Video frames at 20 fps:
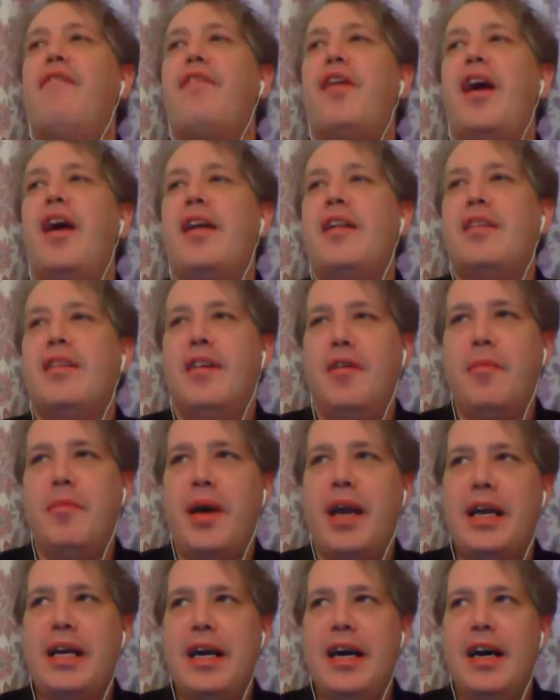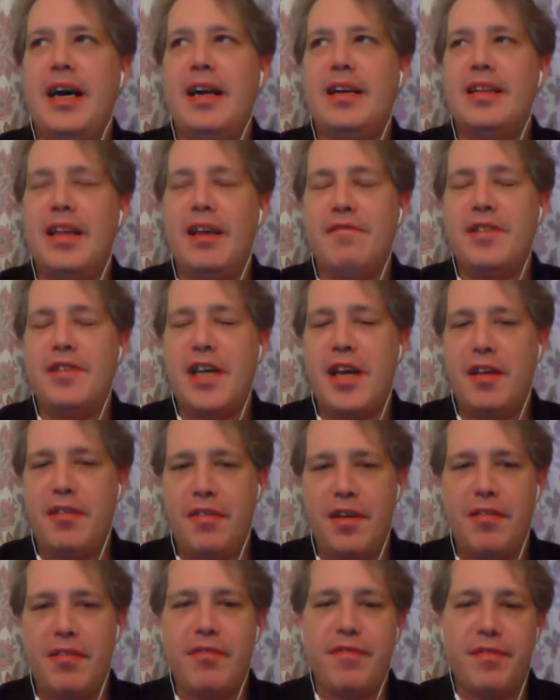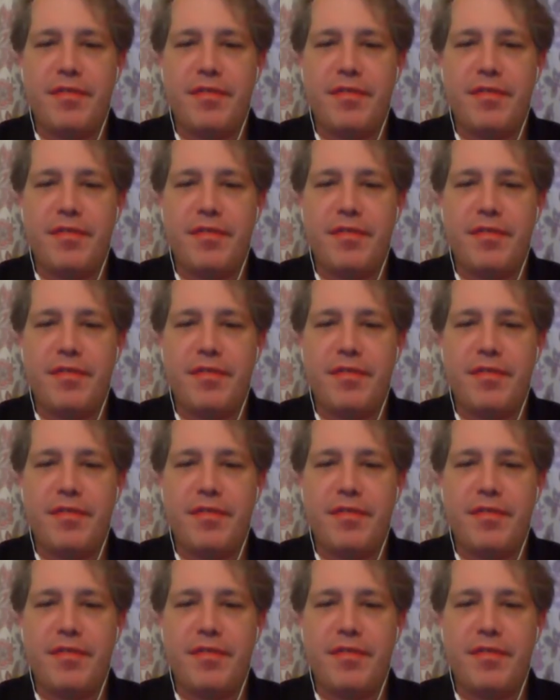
it. Oh, my God. I love Genevieve.